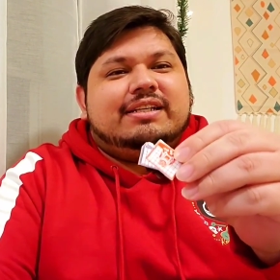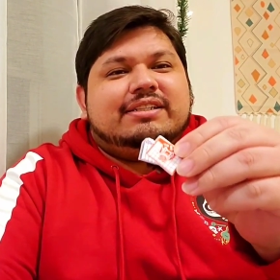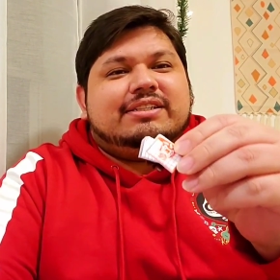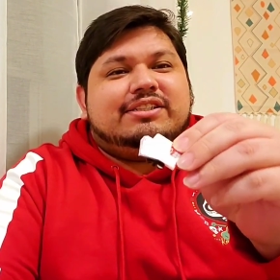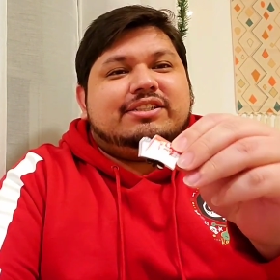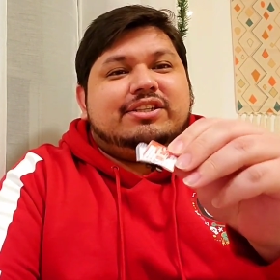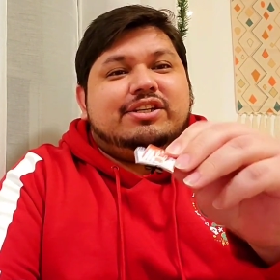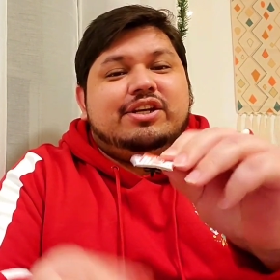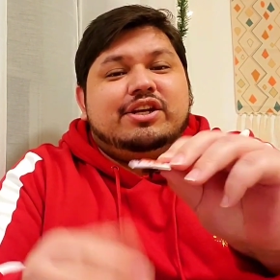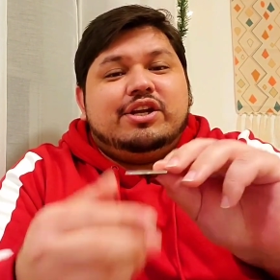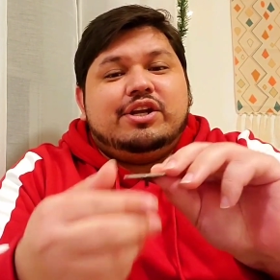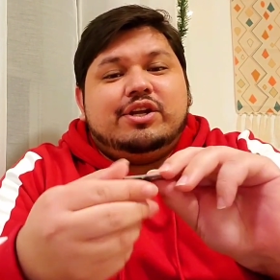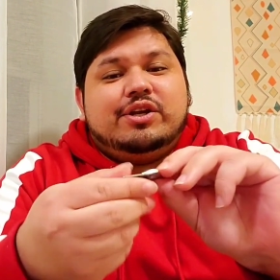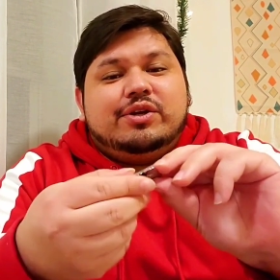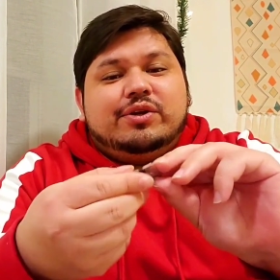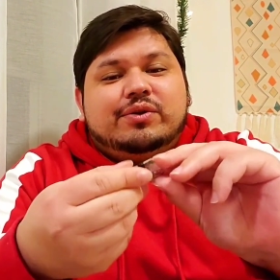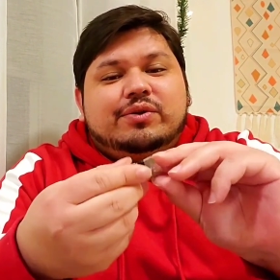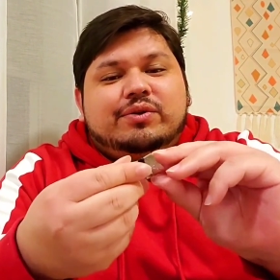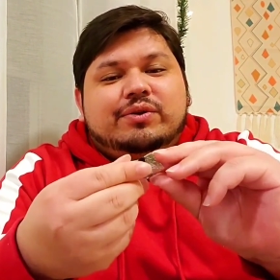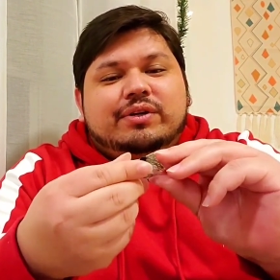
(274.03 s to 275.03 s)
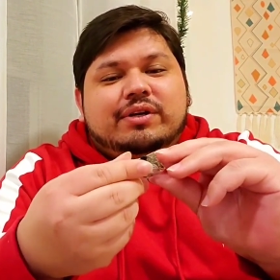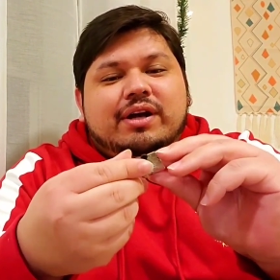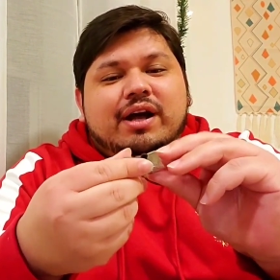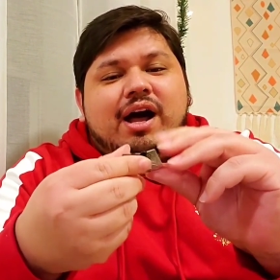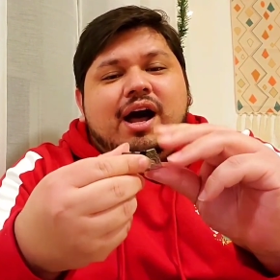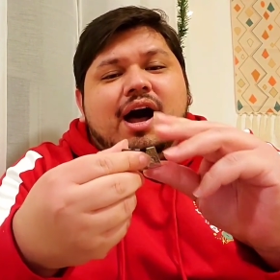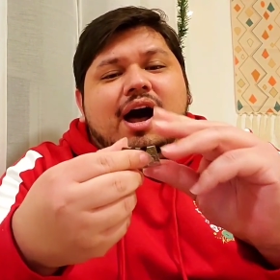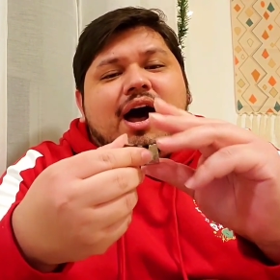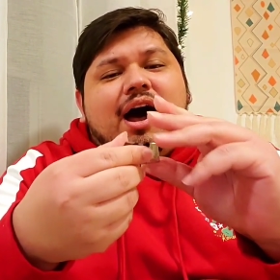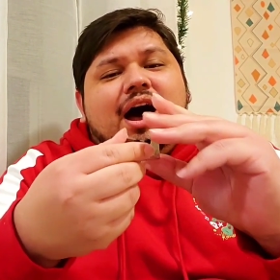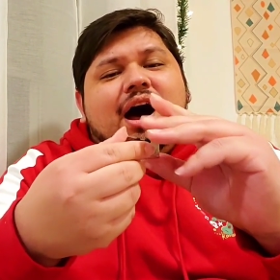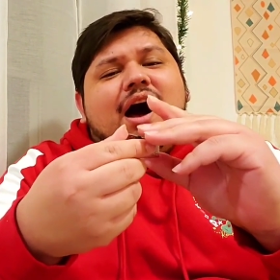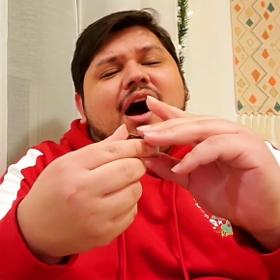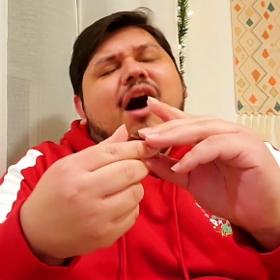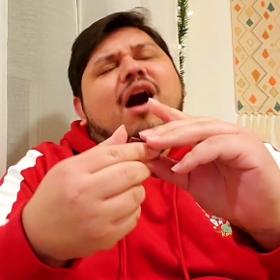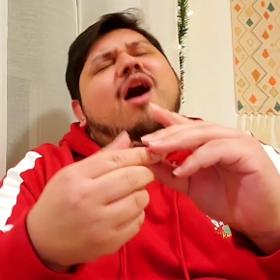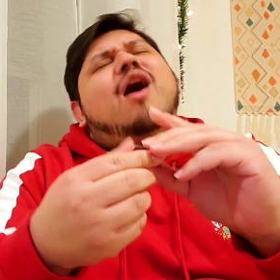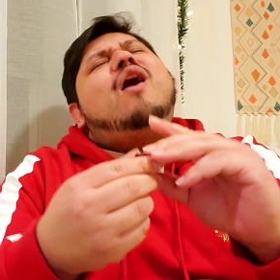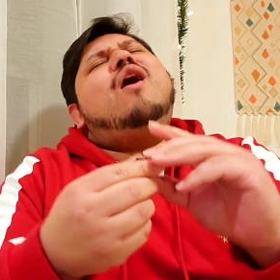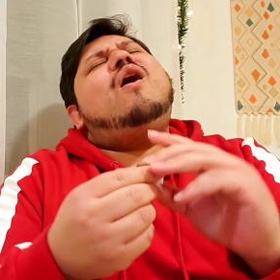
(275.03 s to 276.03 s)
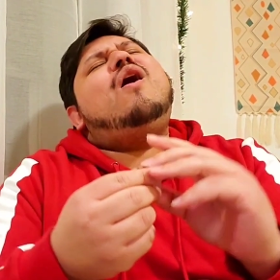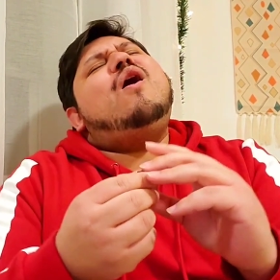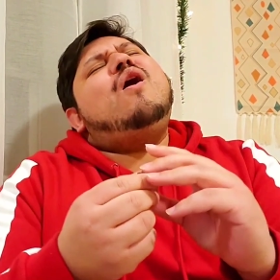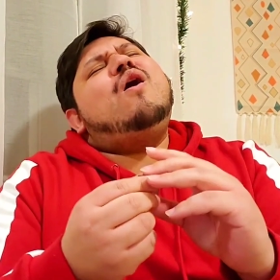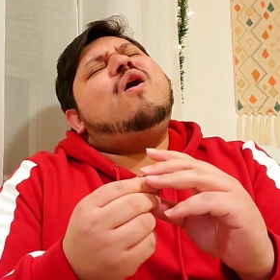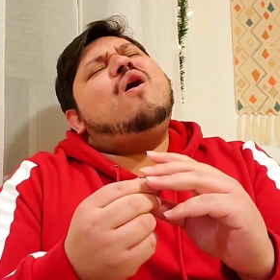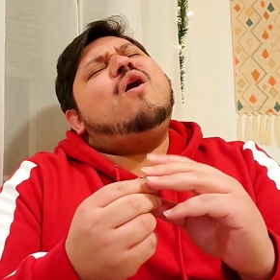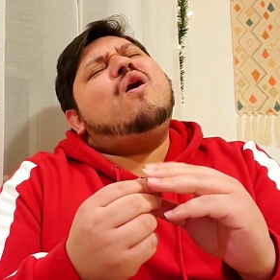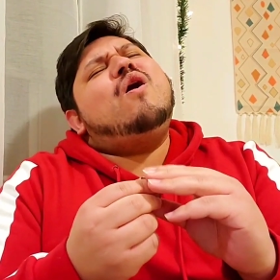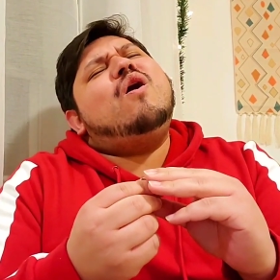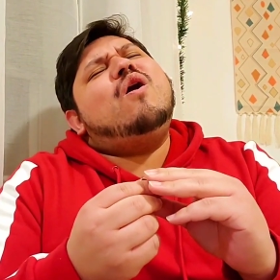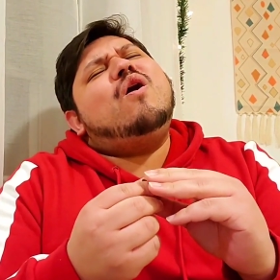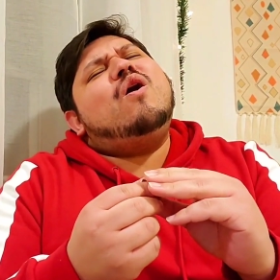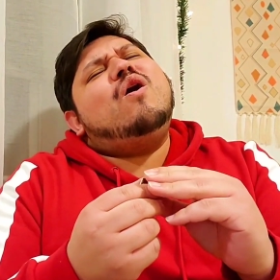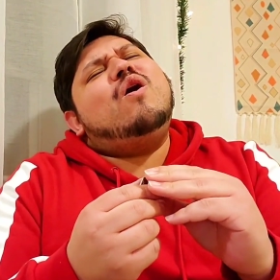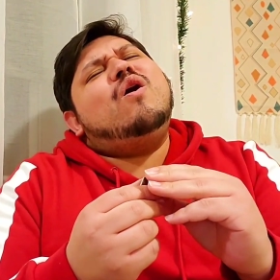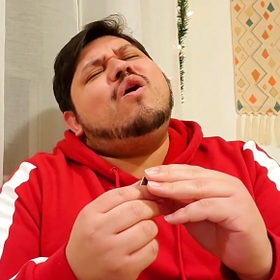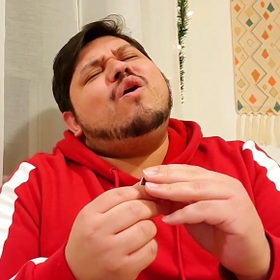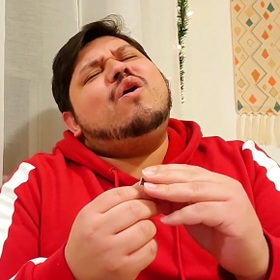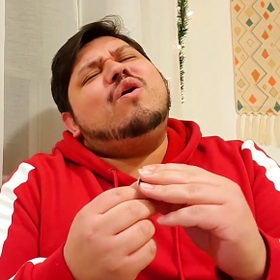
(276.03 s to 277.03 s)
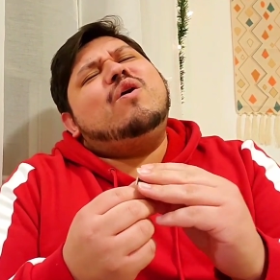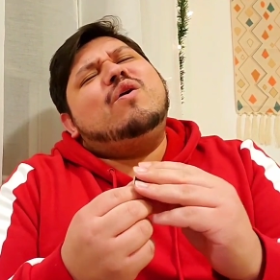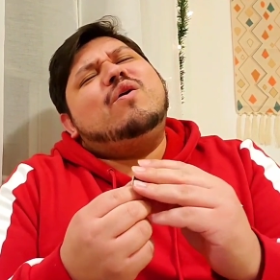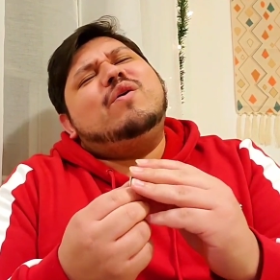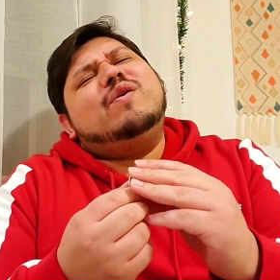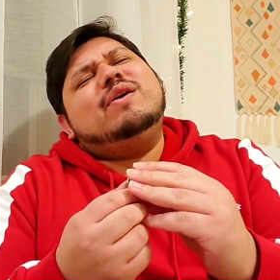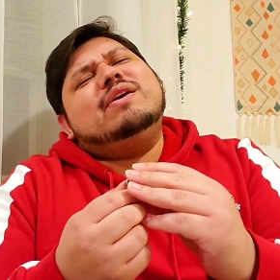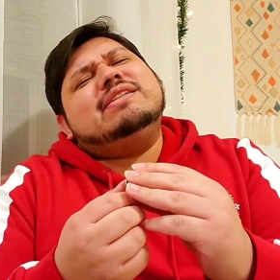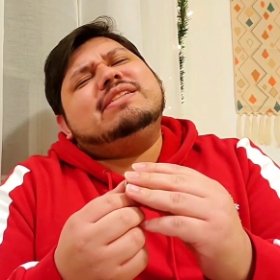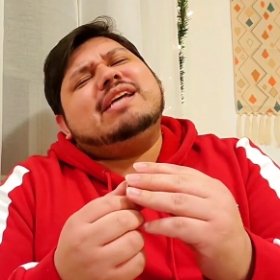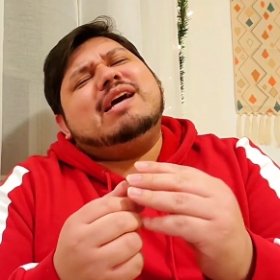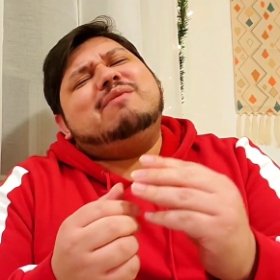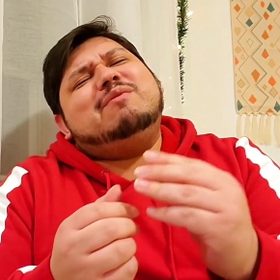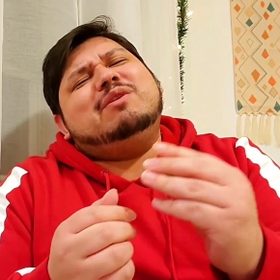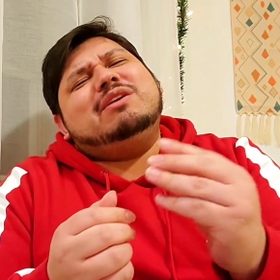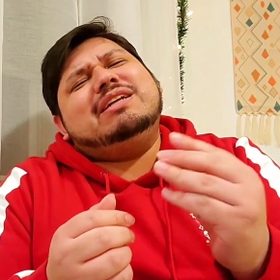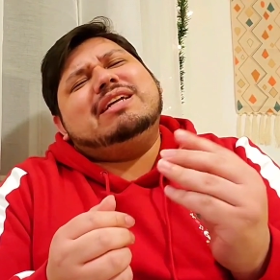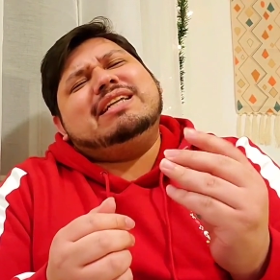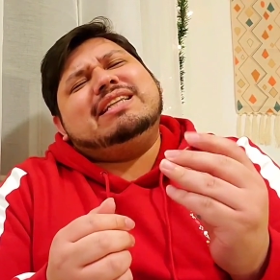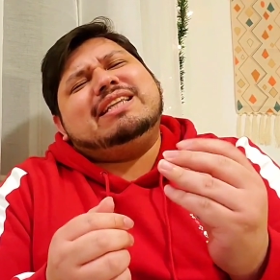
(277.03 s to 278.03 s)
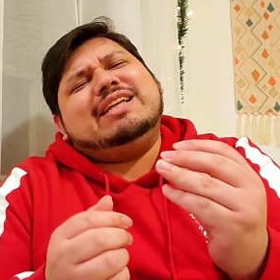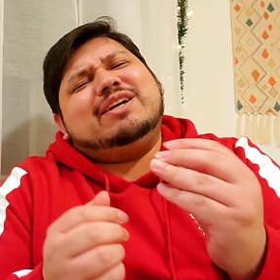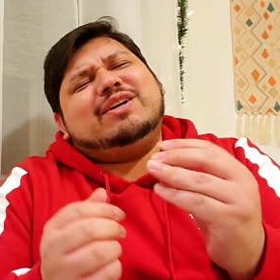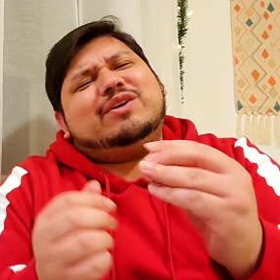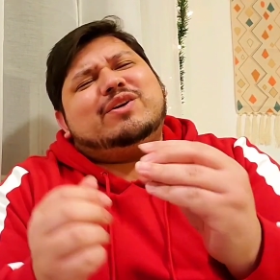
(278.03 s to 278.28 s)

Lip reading: It's new. Oh, it's Abuelita